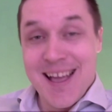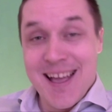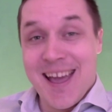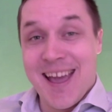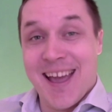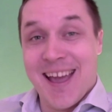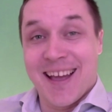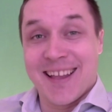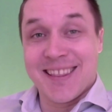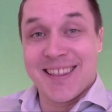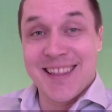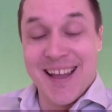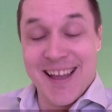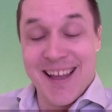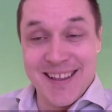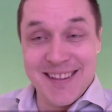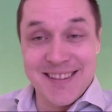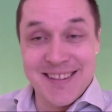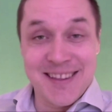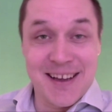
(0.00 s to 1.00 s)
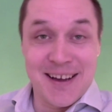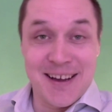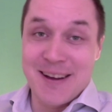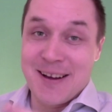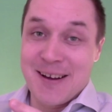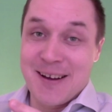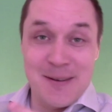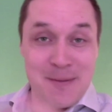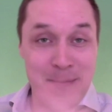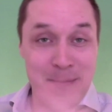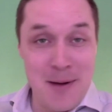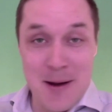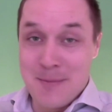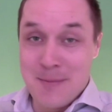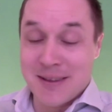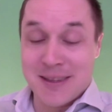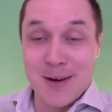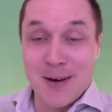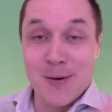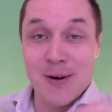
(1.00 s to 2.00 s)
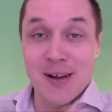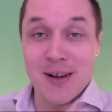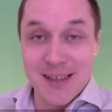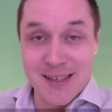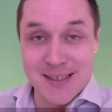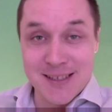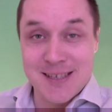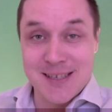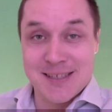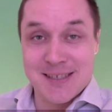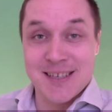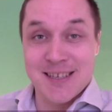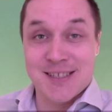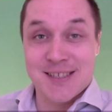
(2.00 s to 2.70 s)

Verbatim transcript: and and uh, uh, my material s-